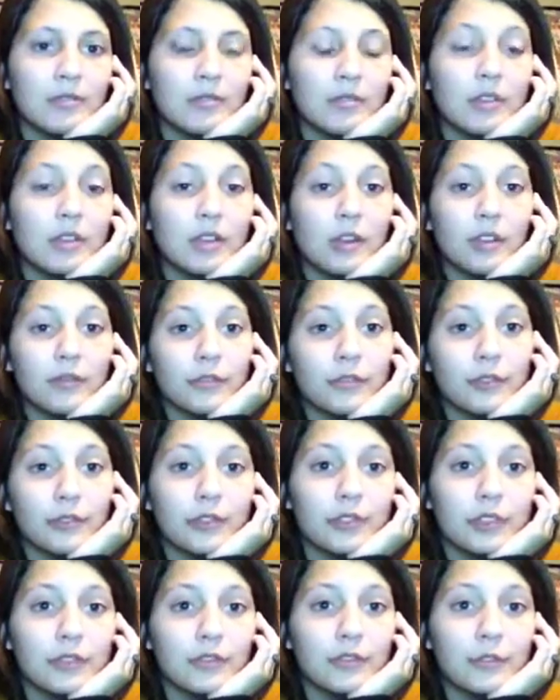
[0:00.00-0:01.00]
the
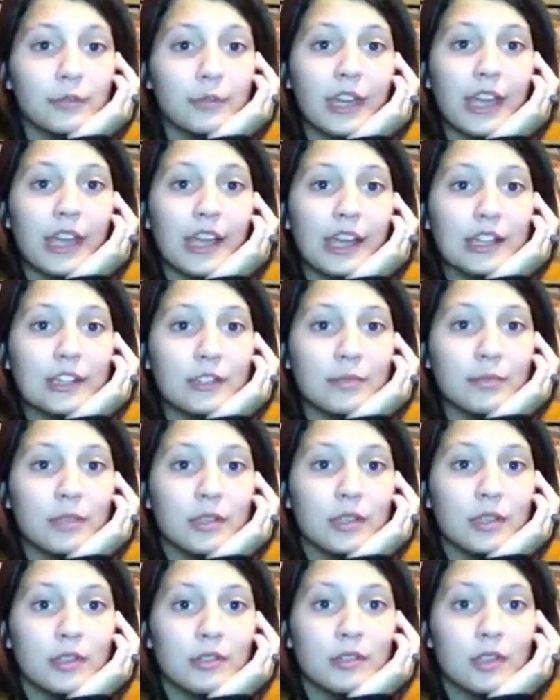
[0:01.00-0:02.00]
Overture from Cats,
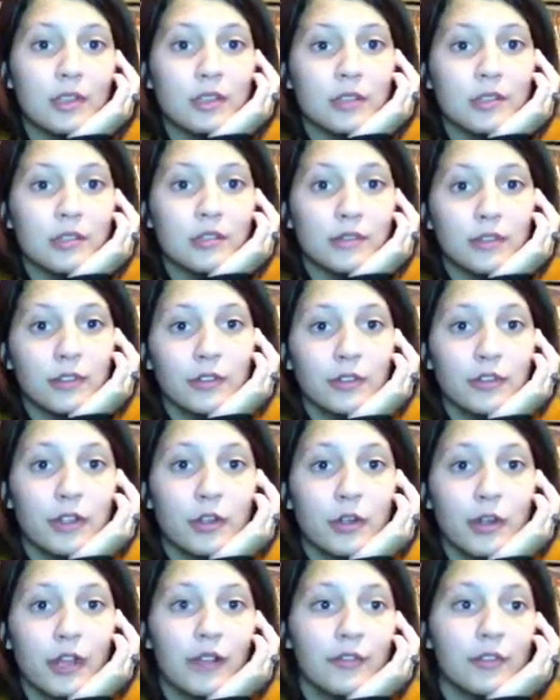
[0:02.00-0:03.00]
because that's the first show
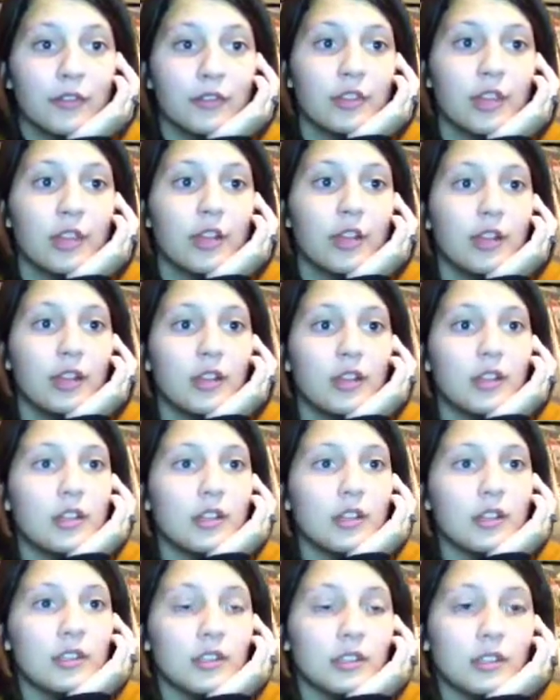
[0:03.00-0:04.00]
I ever saw.
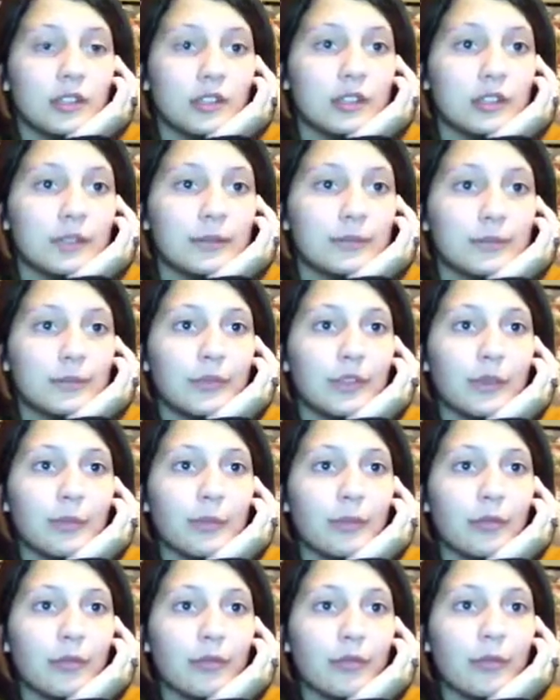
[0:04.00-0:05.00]

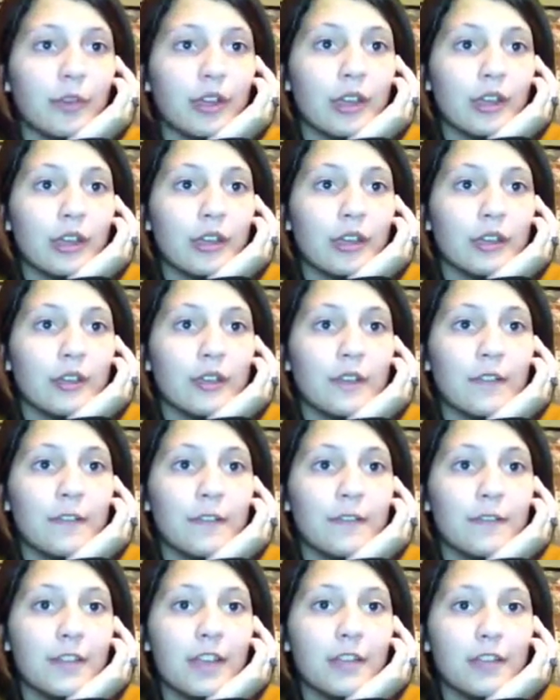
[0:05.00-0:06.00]
Number 3,
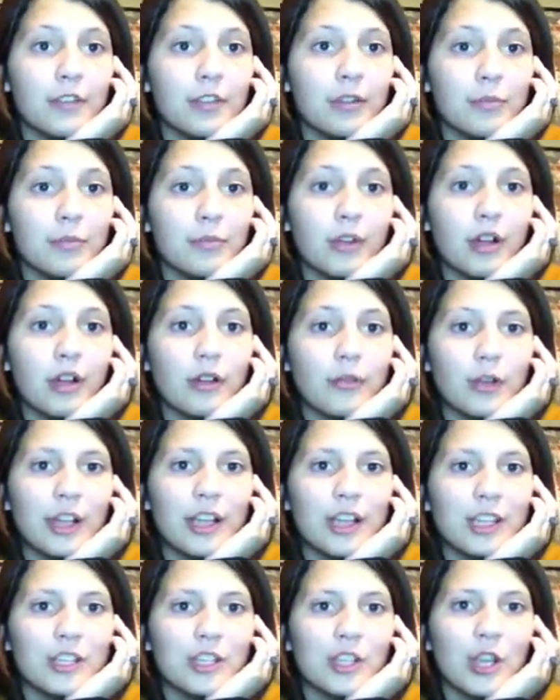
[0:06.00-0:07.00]
favorite Broadway
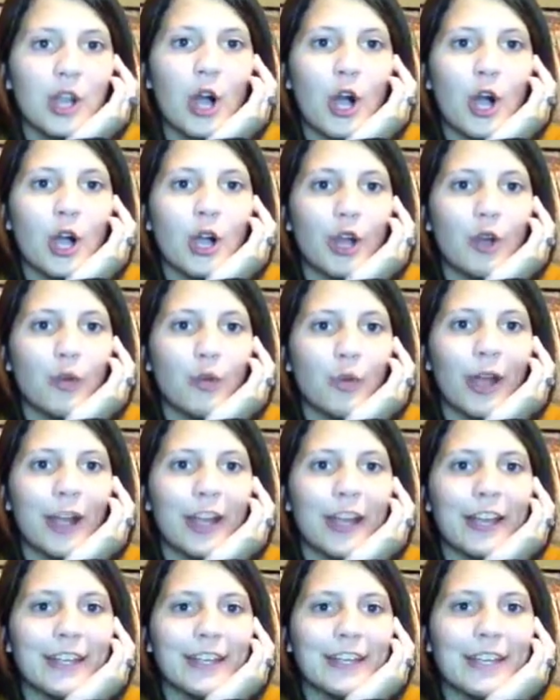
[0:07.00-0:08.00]
song
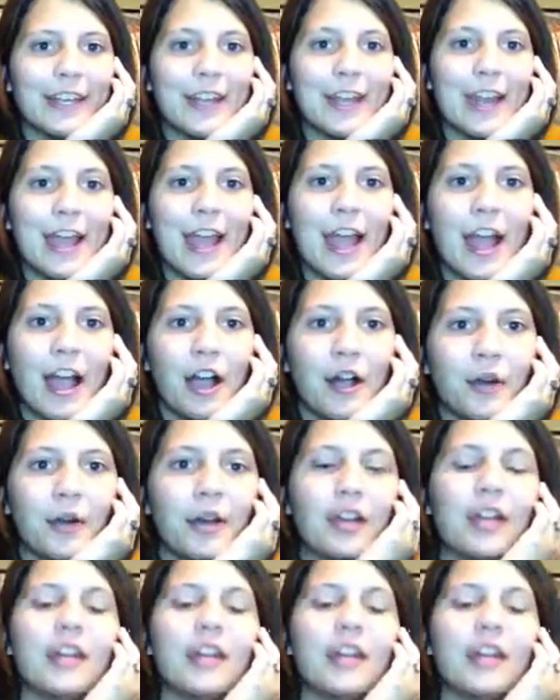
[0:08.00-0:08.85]
right now.